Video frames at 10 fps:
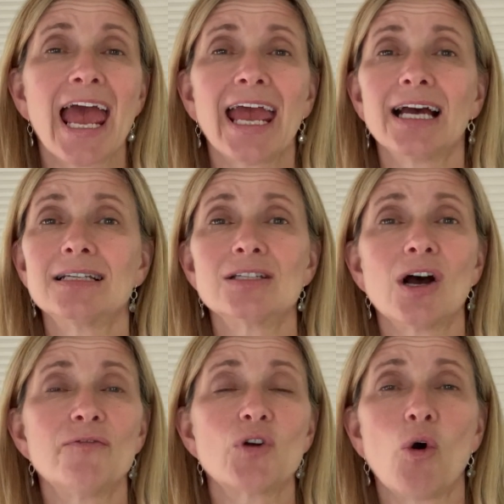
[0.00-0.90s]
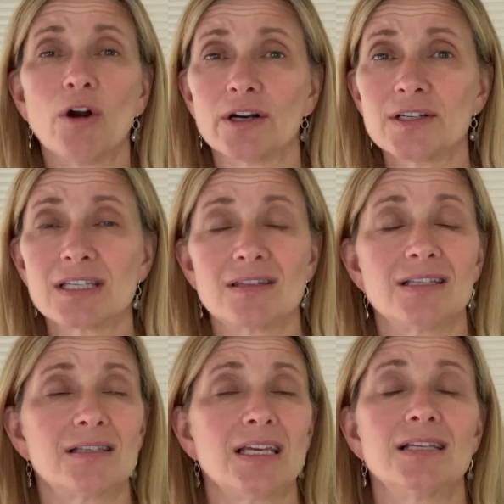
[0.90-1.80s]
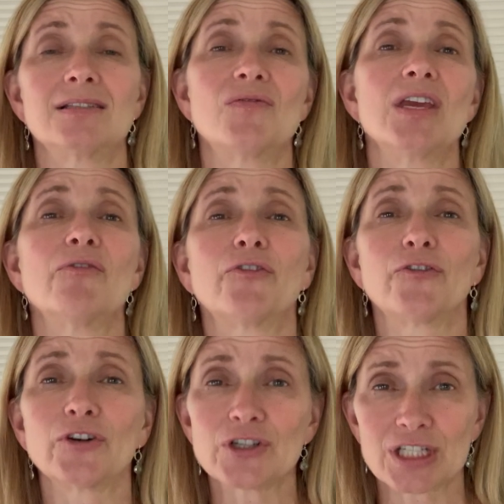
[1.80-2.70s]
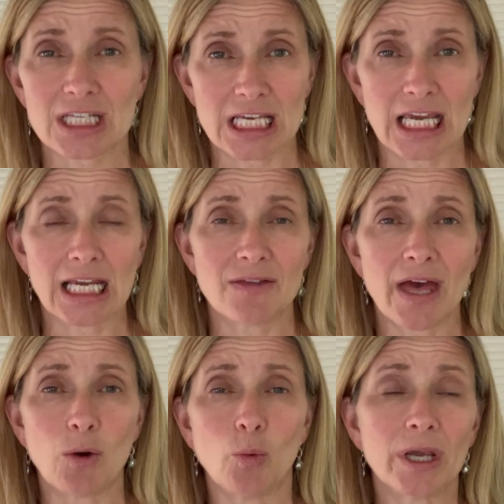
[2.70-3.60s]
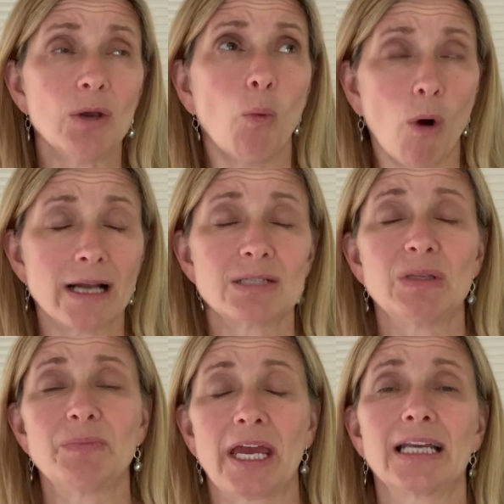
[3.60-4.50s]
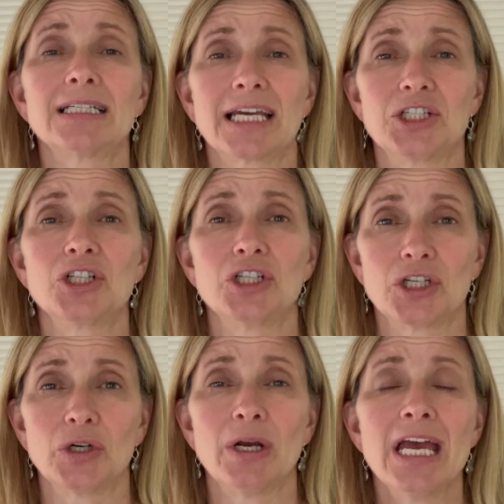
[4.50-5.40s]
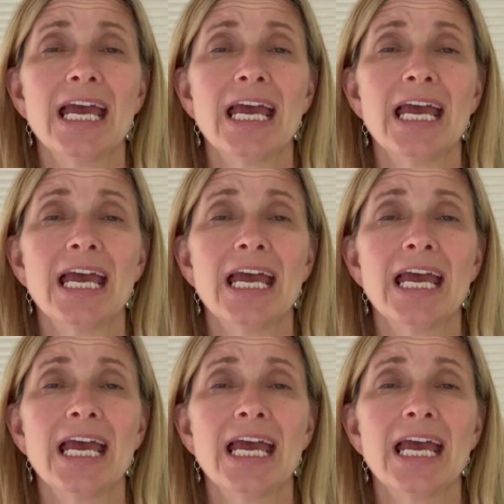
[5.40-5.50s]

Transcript: And of course, this is the first thing that we want to be paying attention to.